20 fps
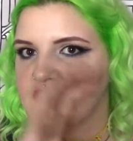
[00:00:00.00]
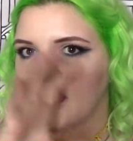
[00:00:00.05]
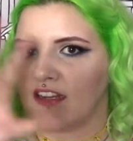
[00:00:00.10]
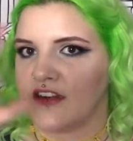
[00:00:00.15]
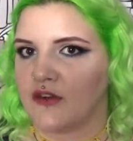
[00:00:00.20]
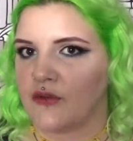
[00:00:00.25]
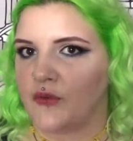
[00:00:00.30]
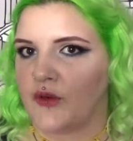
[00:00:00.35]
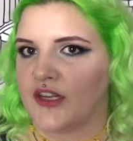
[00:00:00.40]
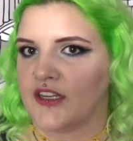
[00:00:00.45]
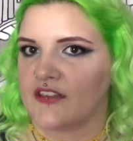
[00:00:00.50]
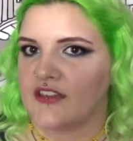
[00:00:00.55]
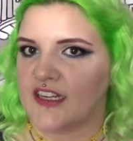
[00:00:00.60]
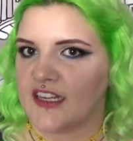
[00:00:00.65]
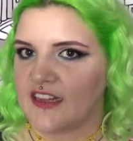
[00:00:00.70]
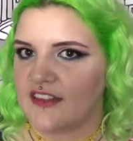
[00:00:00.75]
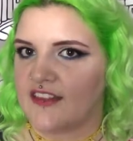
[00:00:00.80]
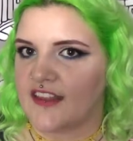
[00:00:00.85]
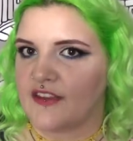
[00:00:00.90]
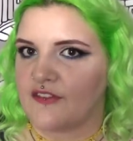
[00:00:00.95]
They don't want
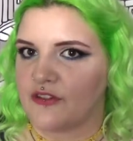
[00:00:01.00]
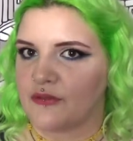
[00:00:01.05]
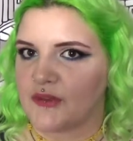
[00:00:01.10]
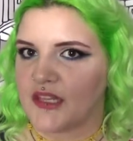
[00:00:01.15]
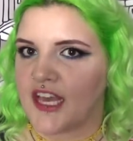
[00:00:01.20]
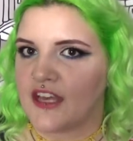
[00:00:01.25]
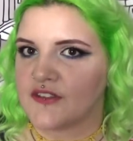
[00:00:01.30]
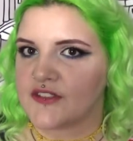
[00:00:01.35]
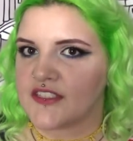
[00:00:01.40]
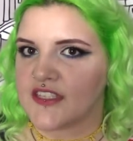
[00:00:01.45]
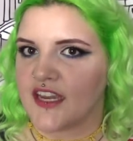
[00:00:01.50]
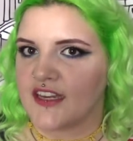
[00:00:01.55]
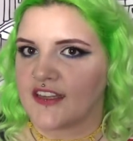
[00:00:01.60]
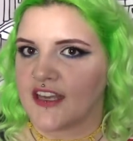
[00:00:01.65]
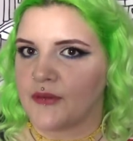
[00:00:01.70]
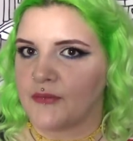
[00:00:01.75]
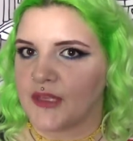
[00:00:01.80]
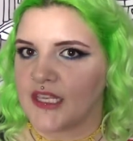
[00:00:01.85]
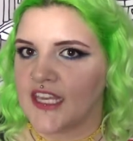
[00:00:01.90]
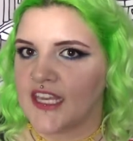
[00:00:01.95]
anything from the outside
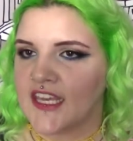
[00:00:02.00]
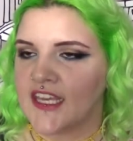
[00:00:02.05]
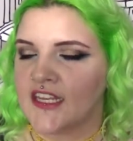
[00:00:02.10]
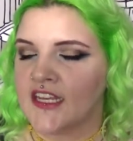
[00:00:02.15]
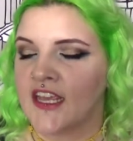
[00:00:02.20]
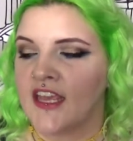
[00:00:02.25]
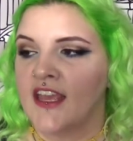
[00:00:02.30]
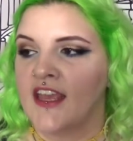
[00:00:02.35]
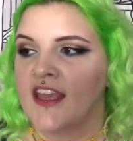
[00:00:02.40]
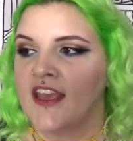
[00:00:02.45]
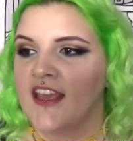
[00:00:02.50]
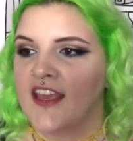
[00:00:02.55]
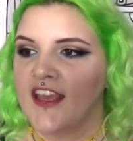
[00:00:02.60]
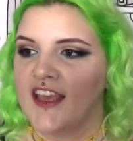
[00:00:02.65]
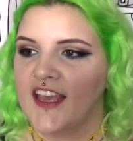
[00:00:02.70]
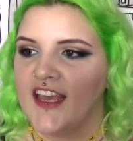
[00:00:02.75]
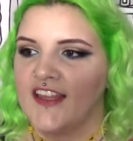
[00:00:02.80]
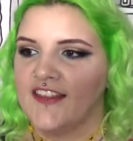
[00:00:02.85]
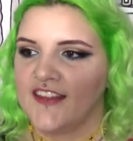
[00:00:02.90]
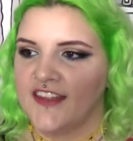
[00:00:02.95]
coming in.
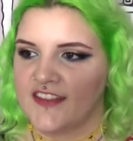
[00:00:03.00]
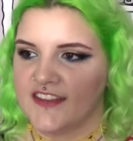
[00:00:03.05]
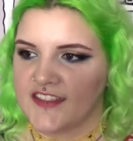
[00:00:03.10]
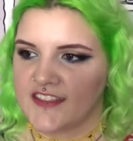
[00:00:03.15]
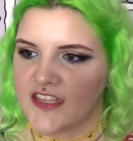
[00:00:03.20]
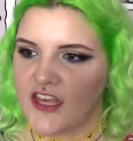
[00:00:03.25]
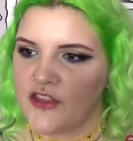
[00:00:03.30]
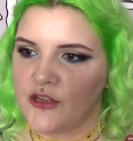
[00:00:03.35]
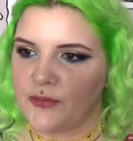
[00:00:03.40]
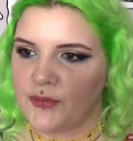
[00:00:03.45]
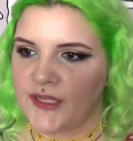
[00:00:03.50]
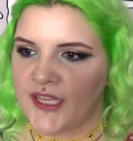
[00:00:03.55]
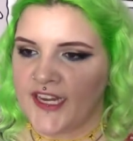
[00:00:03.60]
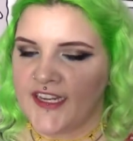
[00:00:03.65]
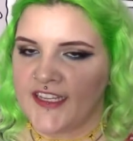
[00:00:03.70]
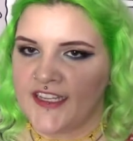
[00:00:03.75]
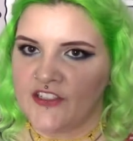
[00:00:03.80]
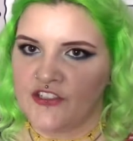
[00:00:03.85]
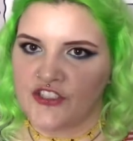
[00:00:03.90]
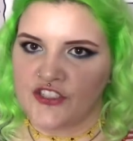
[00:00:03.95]
And then this other
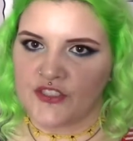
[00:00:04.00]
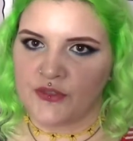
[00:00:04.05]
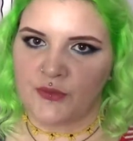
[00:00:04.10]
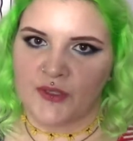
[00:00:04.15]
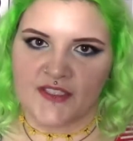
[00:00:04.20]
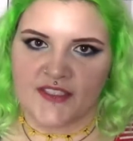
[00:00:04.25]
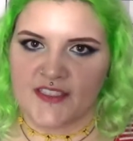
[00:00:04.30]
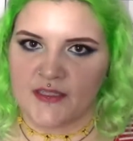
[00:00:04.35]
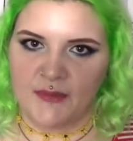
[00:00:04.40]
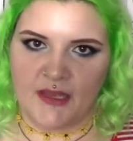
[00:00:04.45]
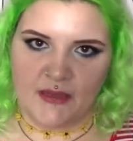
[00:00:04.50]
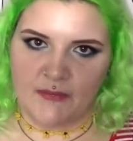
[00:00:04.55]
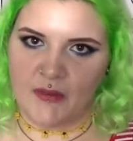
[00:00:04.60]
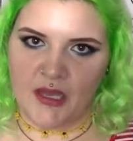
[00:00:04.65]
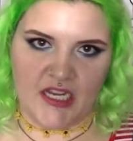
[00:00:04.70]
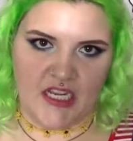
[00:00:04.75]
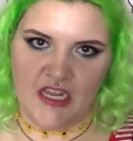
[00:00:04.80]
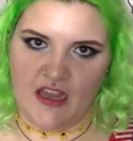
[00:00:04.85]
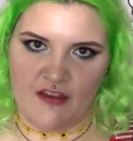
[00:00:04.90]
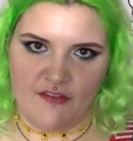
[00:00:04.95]
planet just wants to make
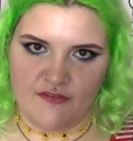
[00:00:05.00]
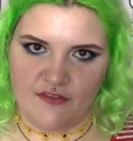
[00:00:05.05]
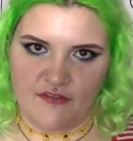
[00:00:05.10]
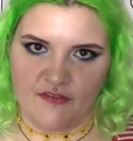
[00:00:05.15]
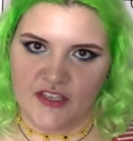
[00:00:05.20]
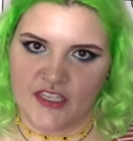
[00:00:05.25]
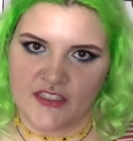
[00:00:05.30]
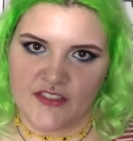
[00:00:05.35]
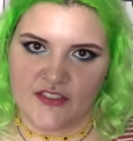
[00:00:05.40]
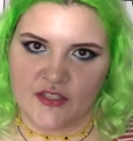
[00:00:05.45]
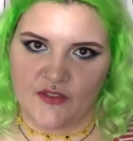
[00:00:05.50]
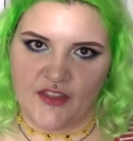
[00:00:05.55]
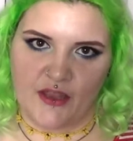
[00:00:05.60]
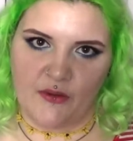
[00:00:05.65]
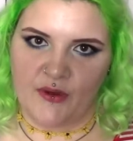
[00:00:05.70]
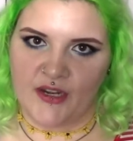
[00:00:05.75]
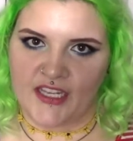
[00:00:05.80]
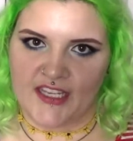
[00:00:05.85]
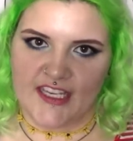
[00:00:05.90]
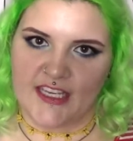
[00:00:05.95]
money off of it. So they
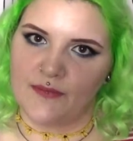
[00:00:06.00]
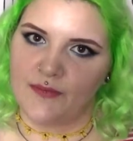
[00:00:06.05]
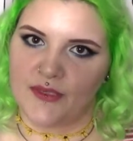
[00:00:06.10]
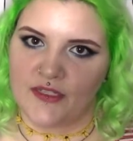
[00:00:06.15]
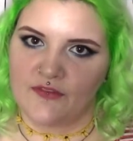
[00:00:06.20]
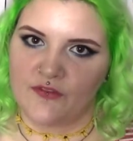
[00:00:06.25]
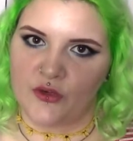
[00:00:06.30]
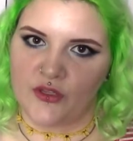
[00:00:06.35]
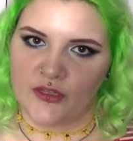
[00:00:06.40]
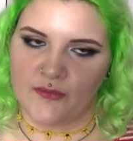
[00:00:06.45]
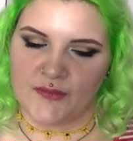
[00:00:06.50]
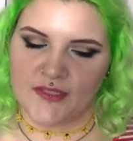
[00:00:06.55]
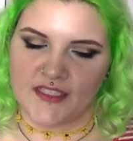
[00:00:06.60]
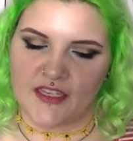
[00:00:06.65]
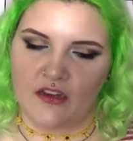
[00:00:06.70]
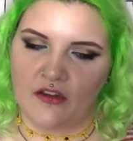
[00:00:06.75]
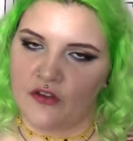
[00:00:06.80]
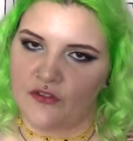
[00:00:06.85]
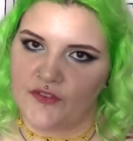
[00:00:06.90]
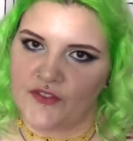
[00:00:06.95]
want to keep it for
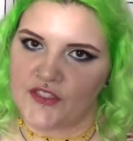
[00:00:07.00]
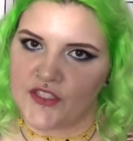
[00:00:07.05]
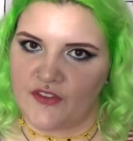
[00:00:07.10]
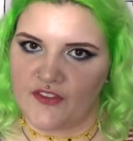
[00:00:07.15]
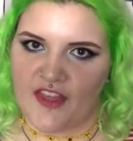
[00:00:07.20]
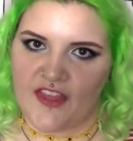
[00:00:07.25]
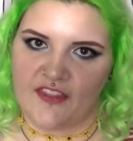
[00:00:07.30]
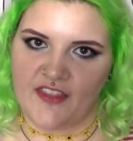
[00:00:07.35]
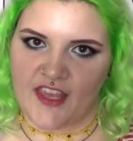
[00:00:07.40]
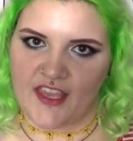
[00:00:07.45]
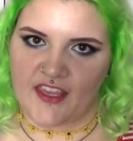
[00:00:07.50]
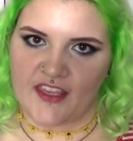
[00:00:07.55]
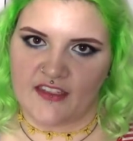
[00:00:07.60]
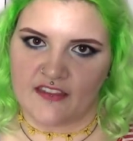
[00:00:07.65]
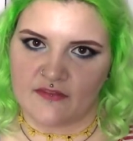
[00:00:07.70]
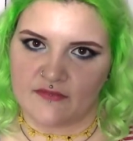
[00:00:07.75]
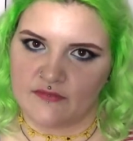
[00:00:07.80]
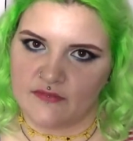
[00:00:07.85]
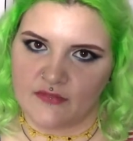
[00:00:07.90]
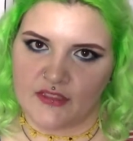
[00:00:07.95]
themselves so that they
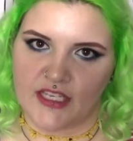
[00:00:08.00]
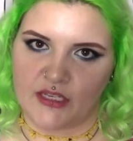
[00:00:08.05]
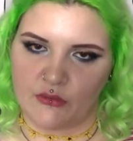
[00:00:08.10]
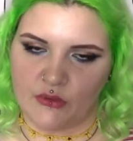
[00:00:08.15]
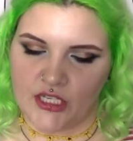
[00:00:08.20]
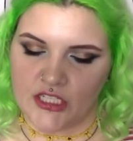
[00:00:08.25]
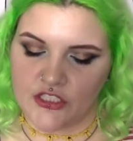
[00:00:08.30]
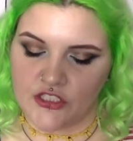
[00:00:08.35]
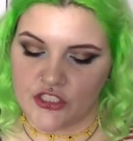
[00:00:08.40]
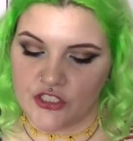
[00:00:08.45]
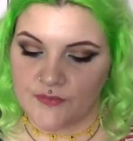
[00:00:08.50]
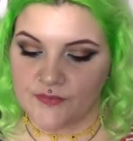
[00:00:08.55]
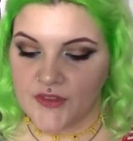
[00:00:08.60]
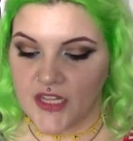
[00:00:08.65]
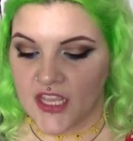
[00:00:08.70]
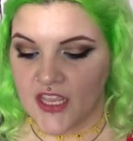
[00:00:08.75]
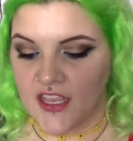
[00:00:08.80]
can get rich.